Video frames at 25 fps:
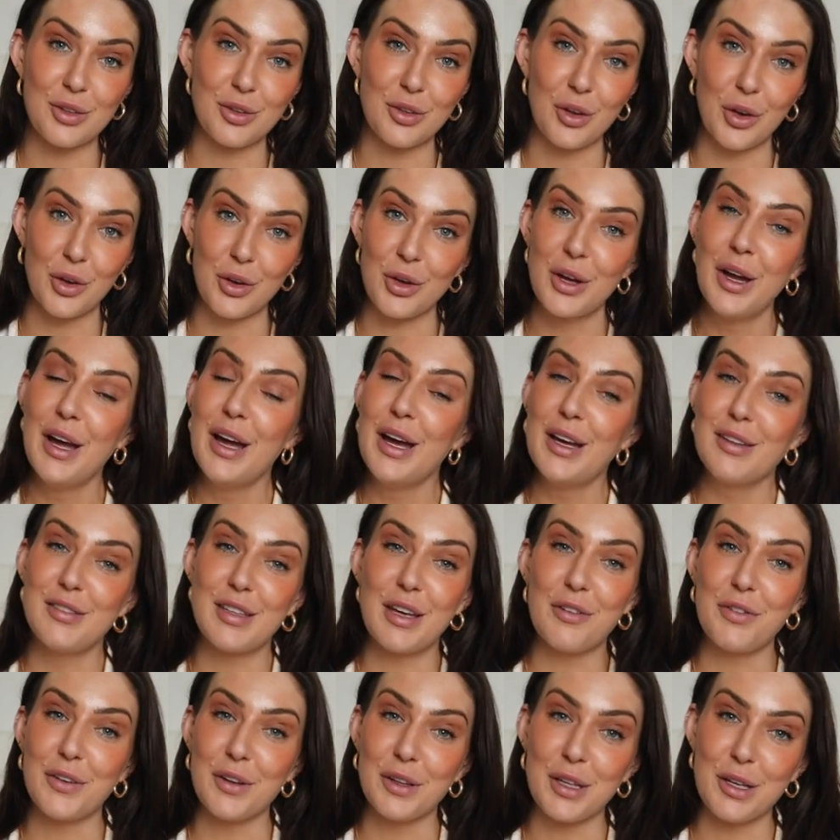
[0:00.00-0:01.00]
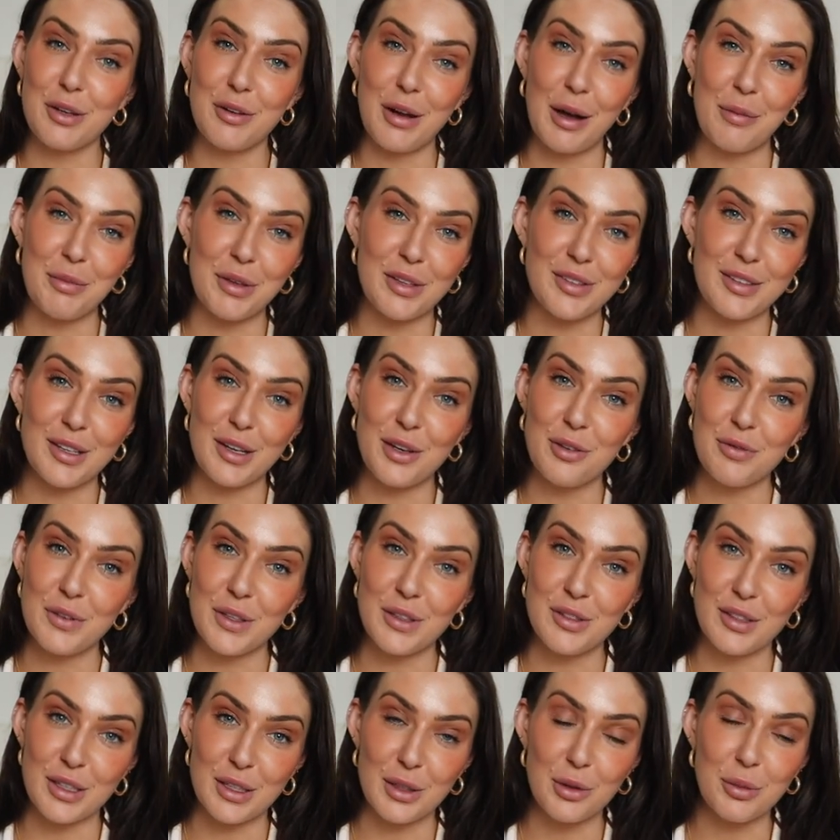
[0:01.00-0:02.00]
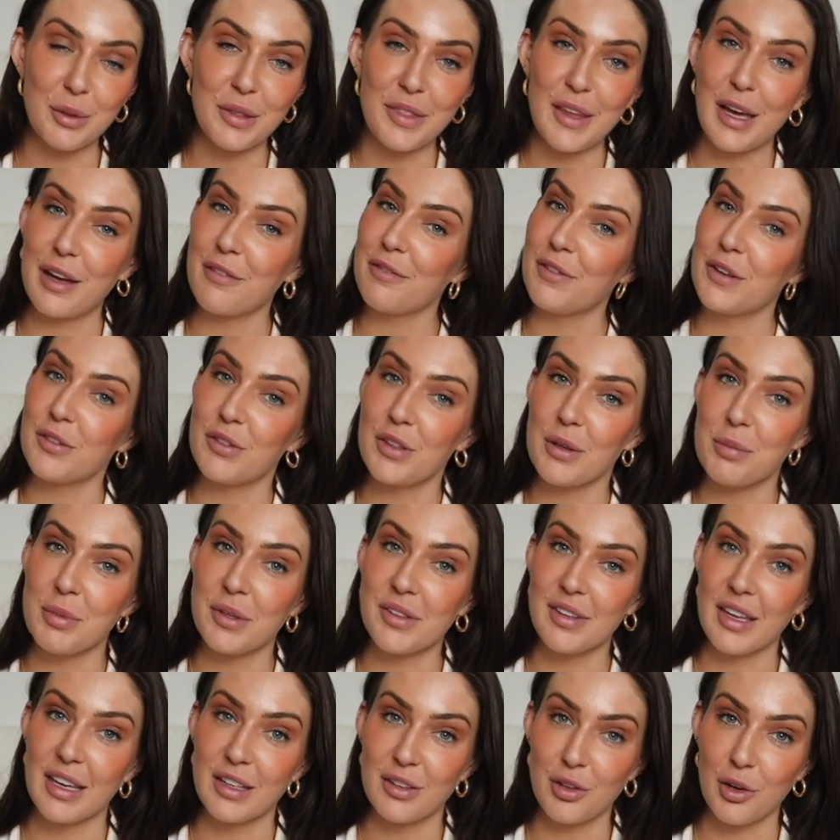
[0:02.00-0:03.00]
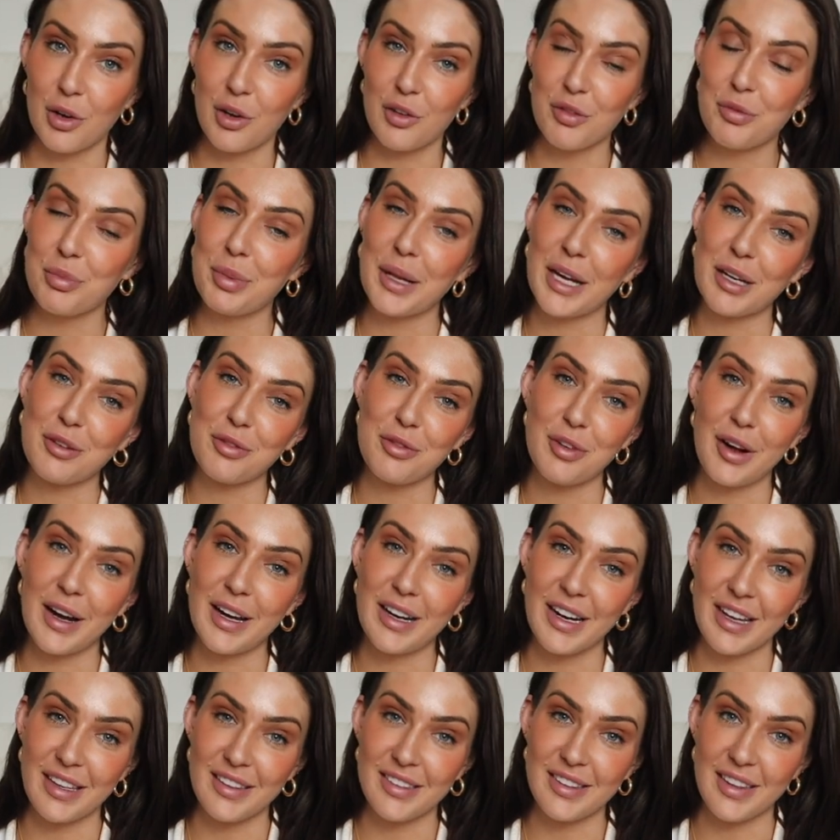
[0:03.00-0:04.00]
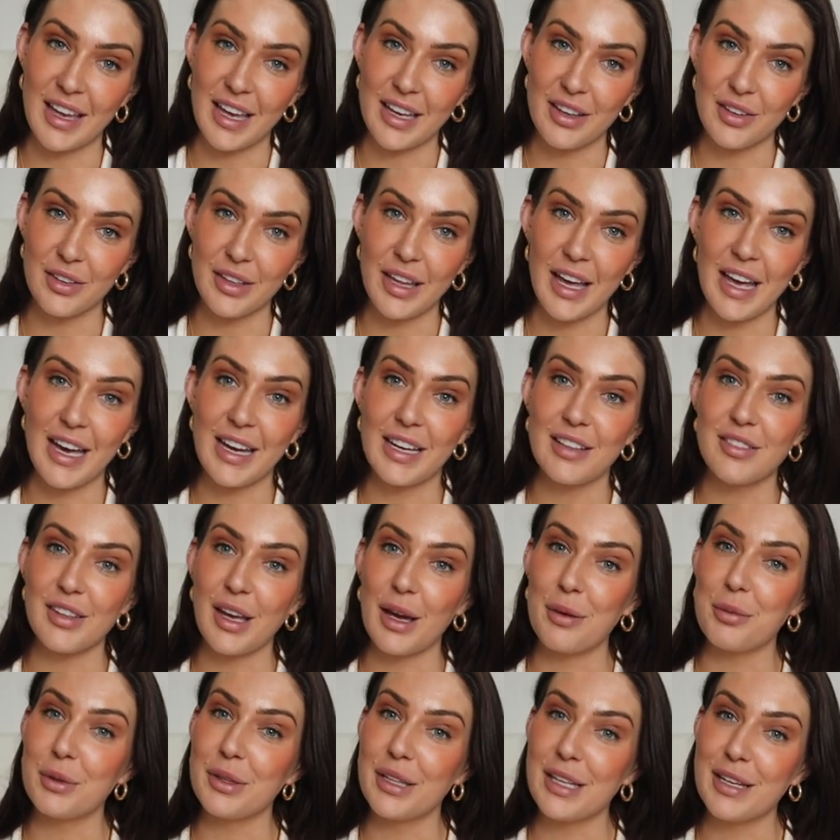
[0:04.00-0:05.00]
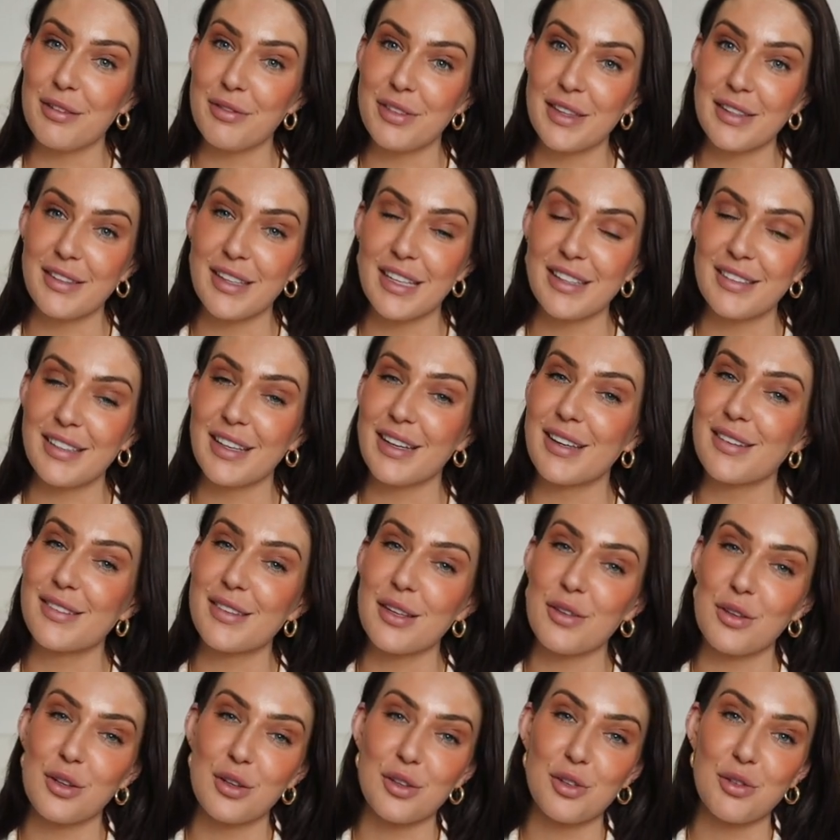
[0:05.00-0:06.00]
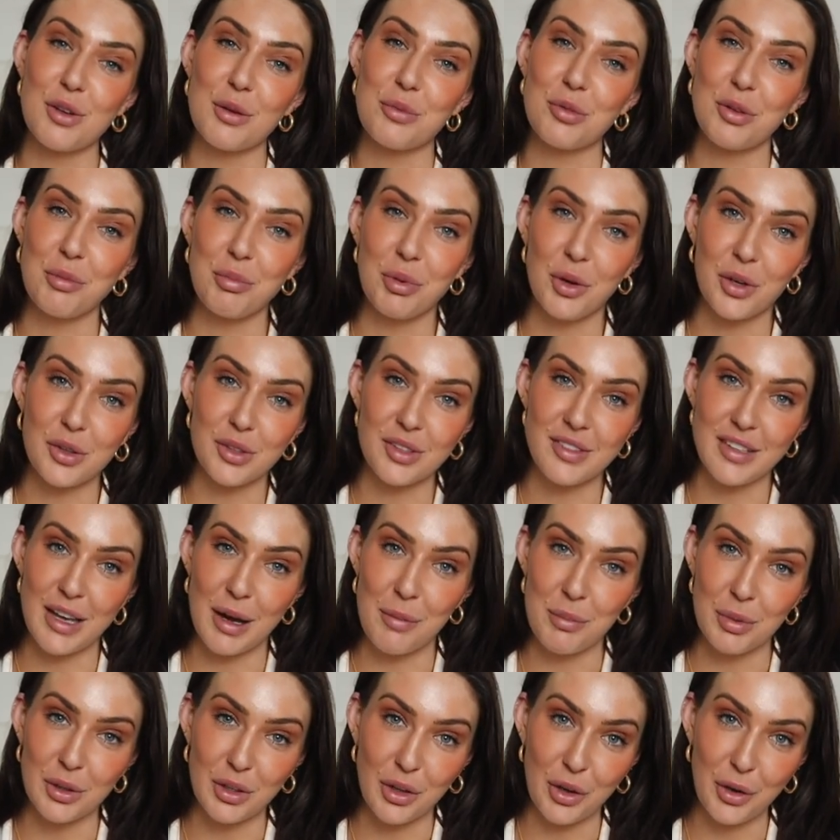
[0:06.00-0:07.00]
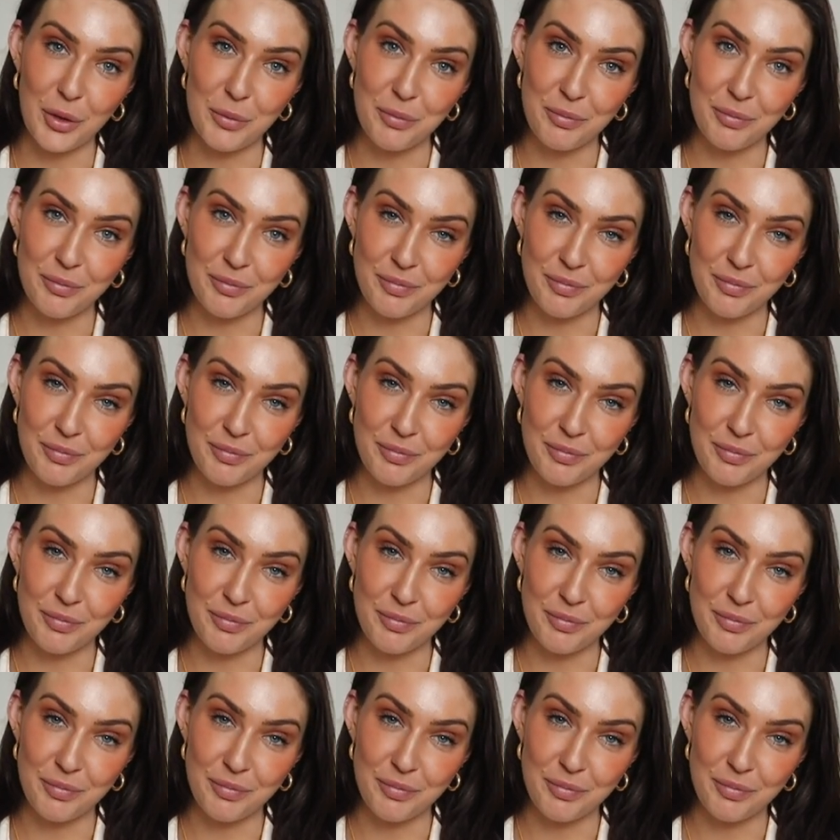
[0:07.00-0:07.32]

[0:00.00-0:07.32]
So definitely grab yourself a deal with that 50% off Black Friday sale and I will leave the details in the description box down below.